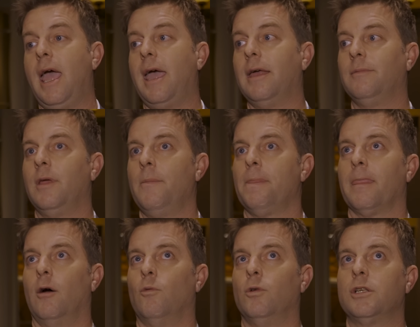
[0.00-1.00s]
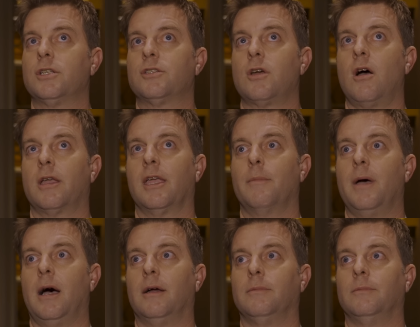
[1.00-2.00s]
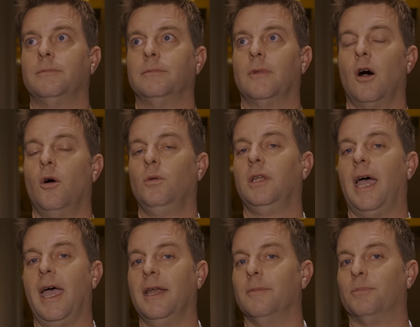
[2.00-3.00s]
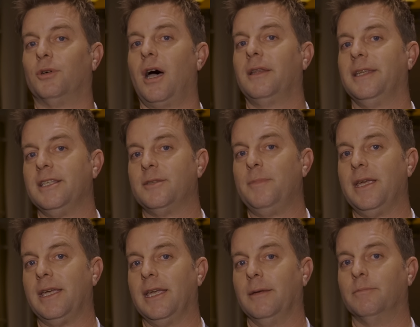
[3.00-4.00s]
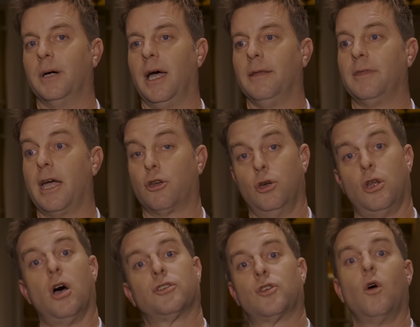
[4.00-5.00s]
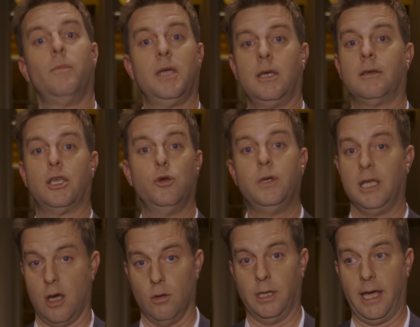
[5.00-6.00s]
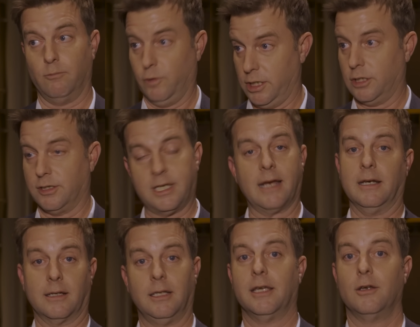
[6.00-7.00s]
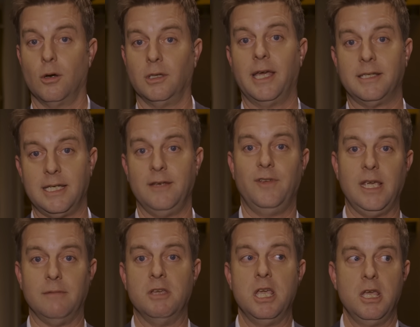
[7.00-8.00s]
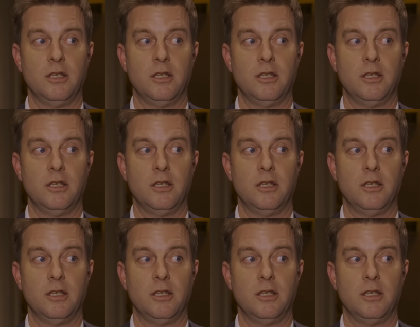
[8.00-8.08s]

And we're just talking about OLED, broadly speaking, but that could also be QD OLED, which is technically an OLED TV.